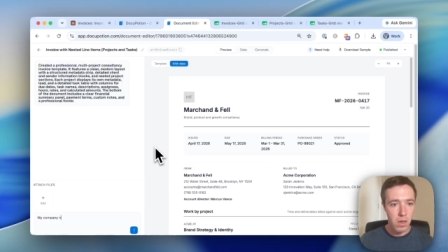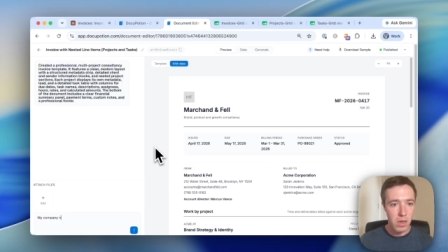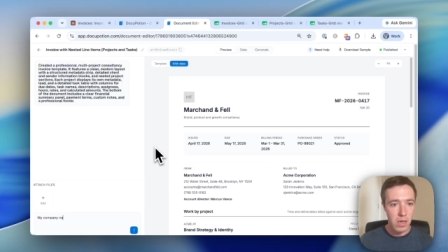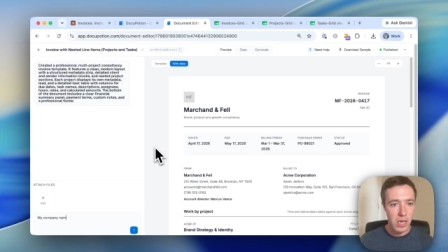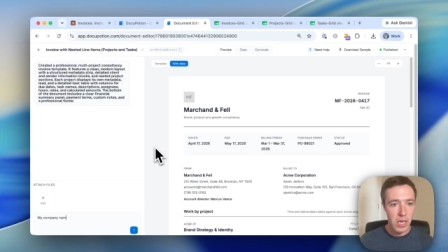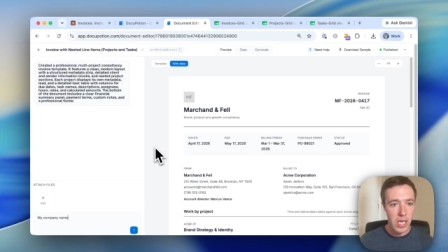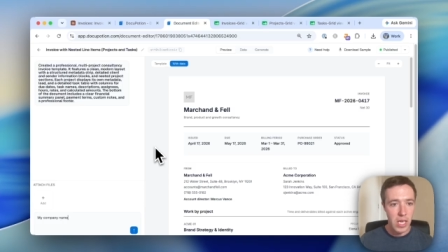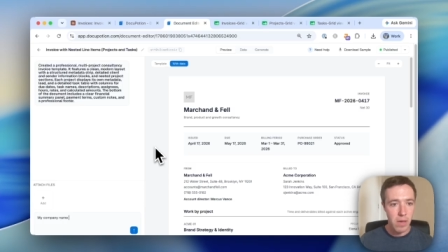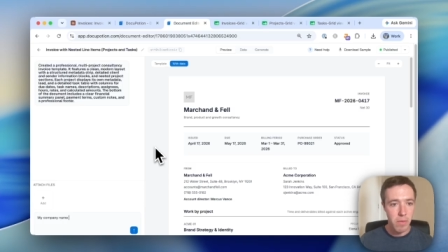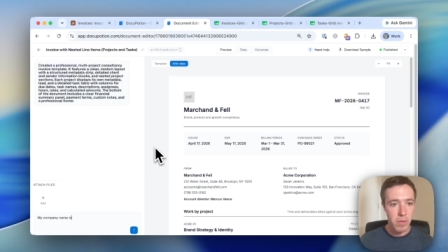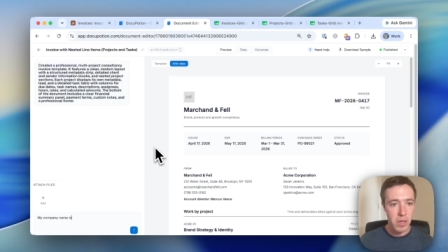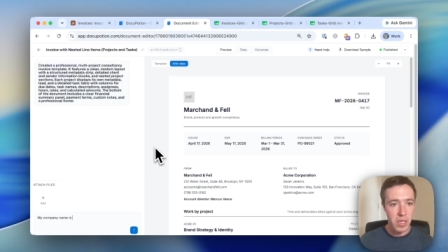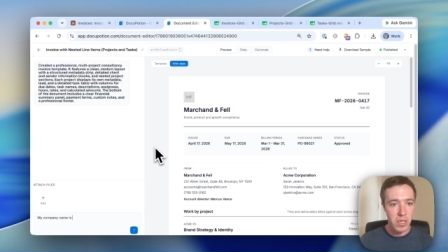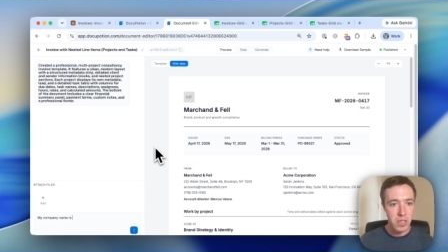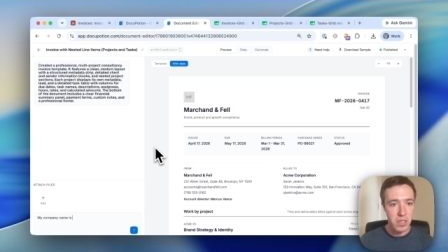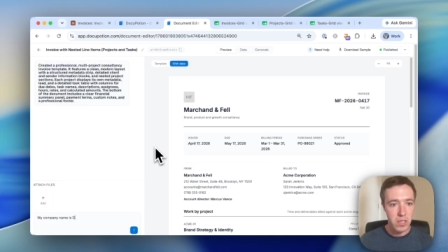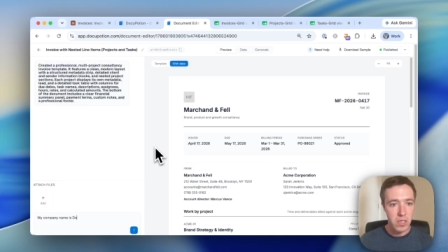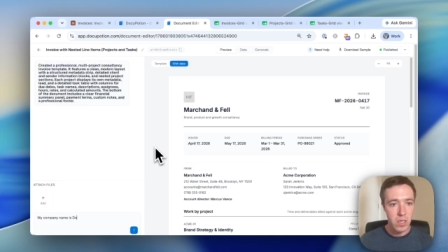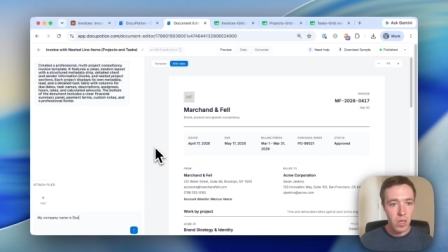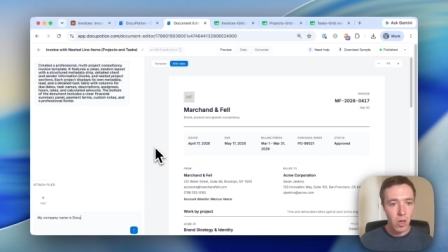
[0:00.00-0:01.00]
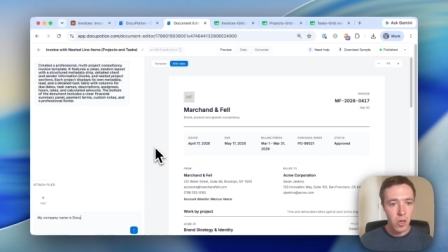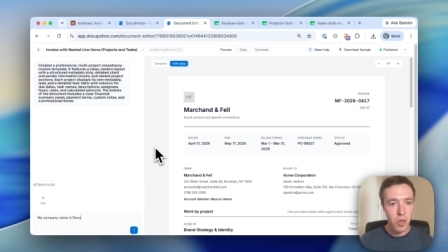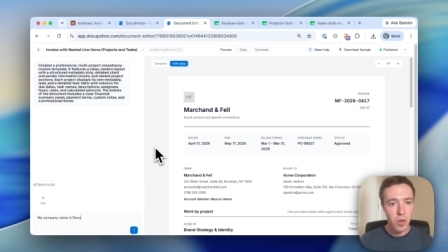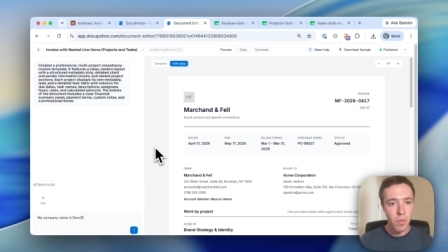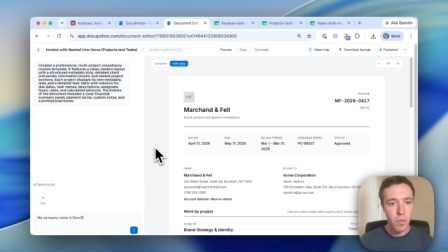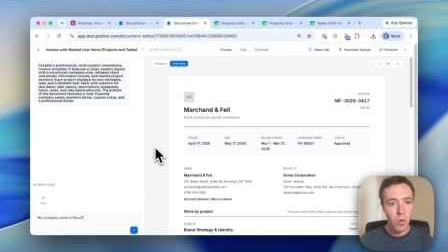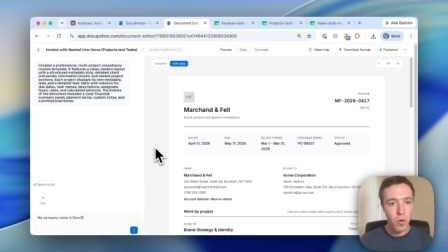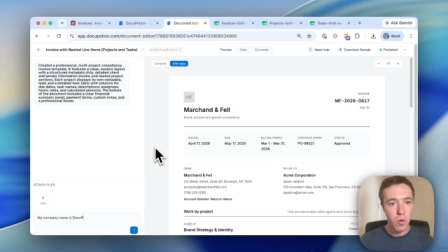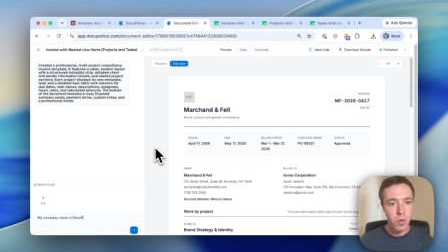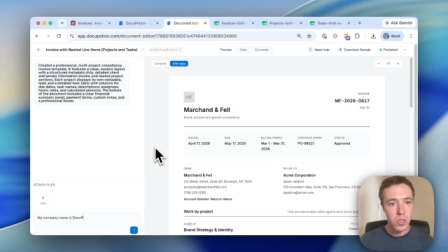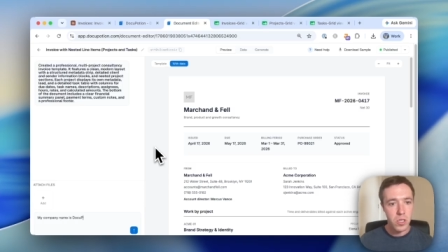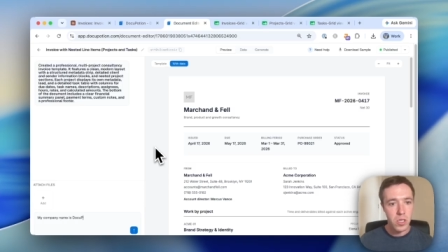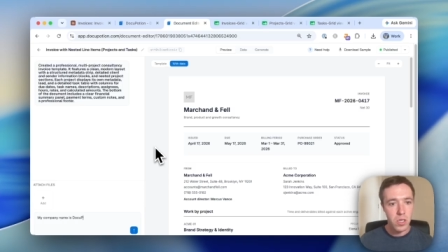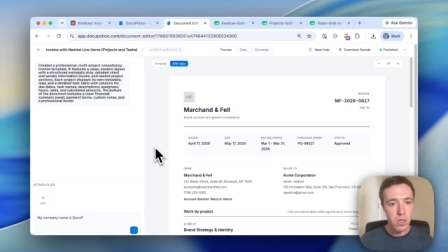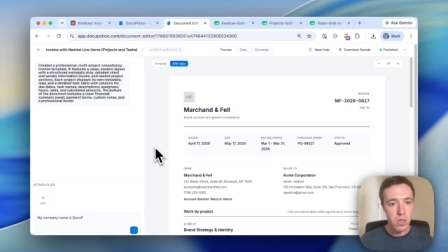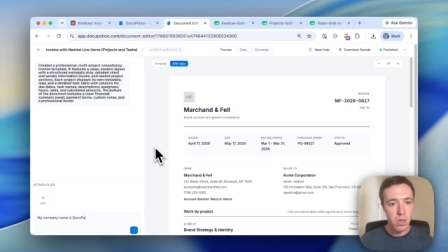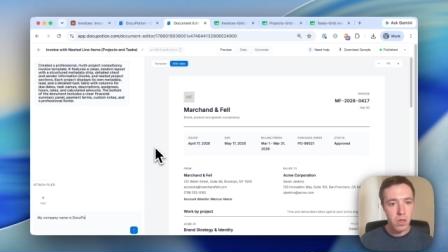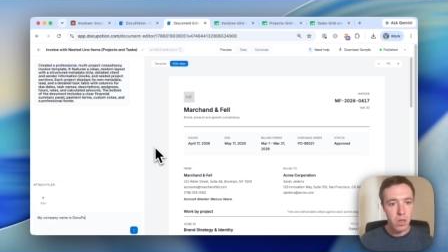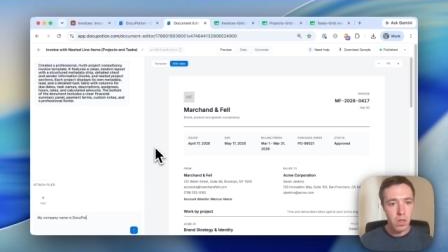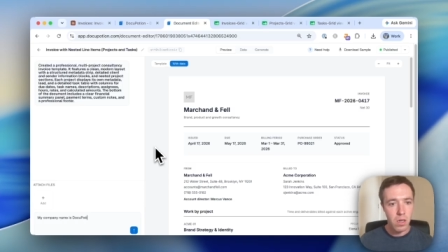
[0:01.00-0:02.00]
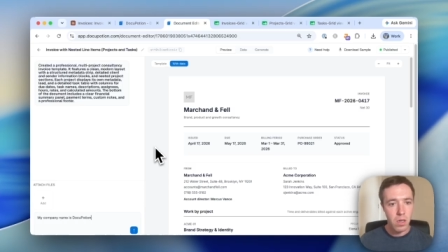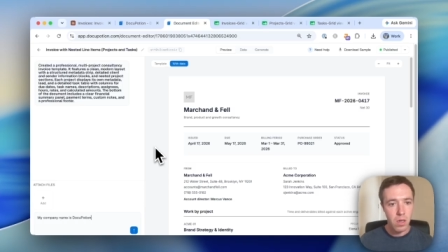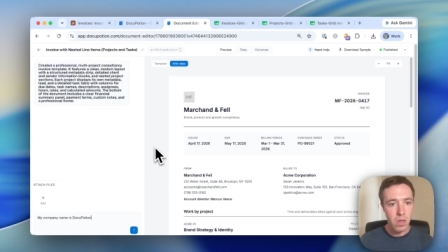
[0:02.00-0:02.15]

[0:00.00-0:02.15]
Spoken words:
is DocuPotion,